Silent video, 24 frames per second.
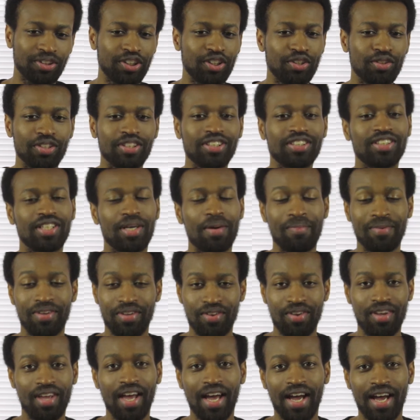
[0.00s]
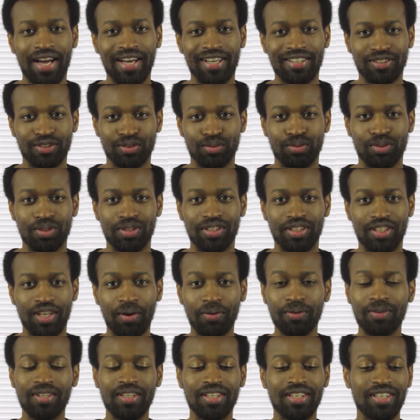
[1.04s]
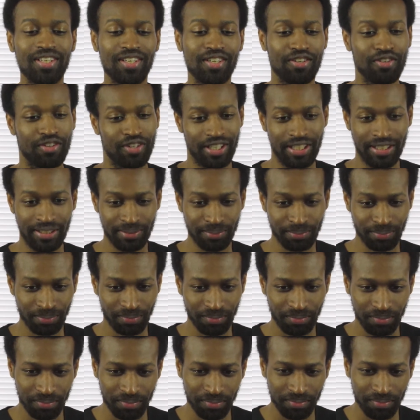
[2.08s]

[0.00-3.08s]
I'm sure some of you guys will totally agree.